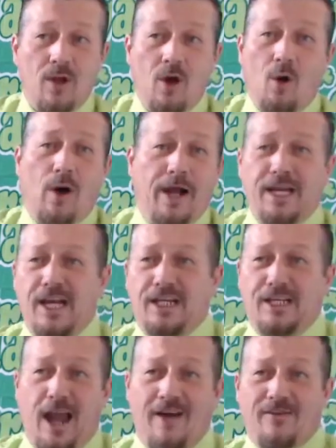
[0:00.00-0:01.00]
Oh, I
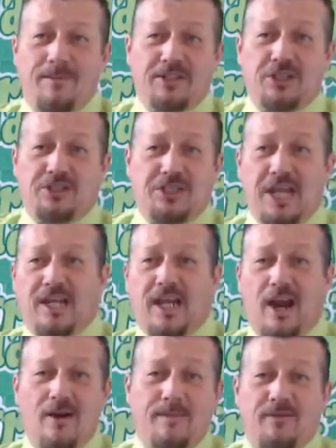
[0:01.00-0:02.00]
need government to take
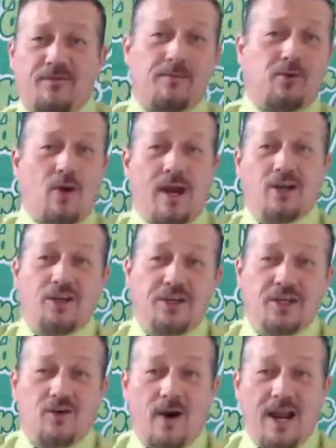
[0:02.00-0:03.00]
care of me from cradle to
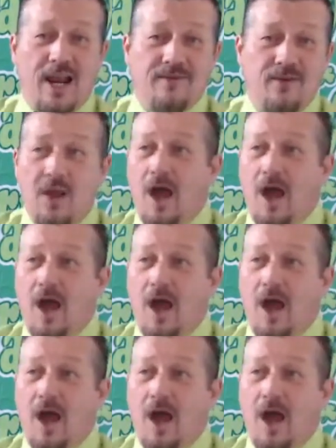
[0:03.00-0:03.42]
the grave.